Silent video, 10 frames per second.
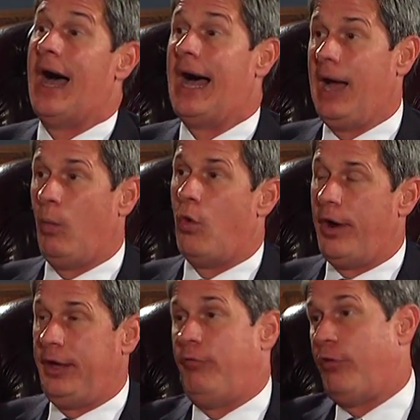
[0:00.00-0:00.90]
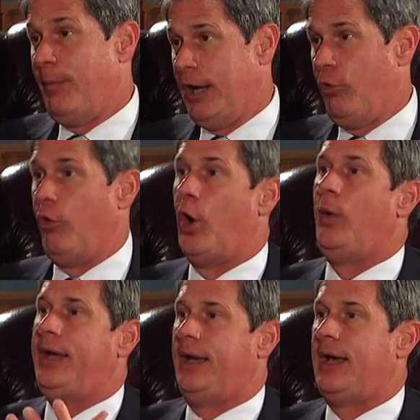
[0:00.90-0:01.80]
I want it from a
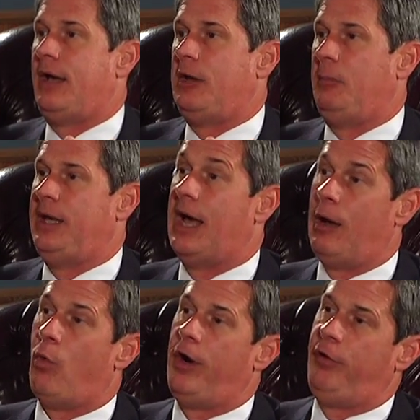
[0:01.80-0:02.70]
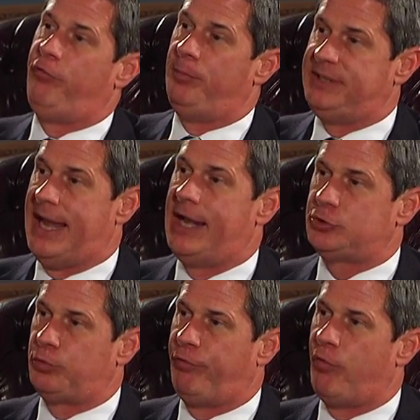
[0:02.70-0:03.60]
growing economy. I want it from
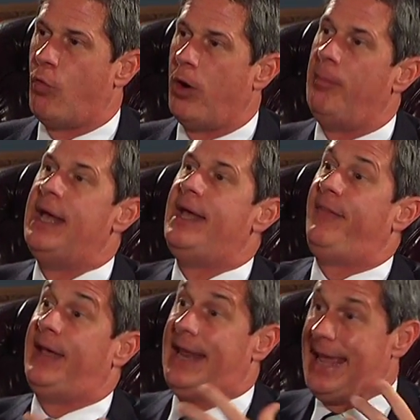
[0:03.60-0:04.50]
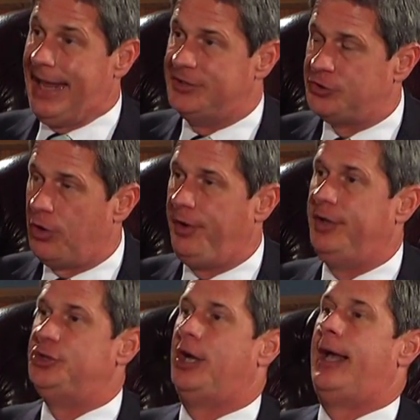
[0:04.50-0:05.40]
tax reform that adds on
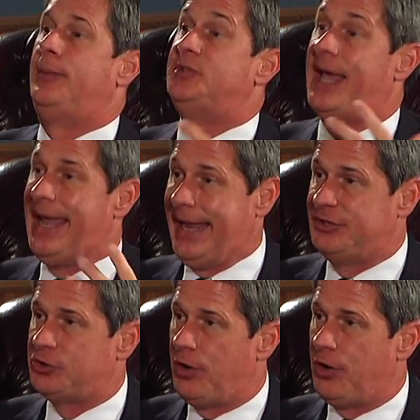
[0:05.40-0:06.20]
to jobs, adds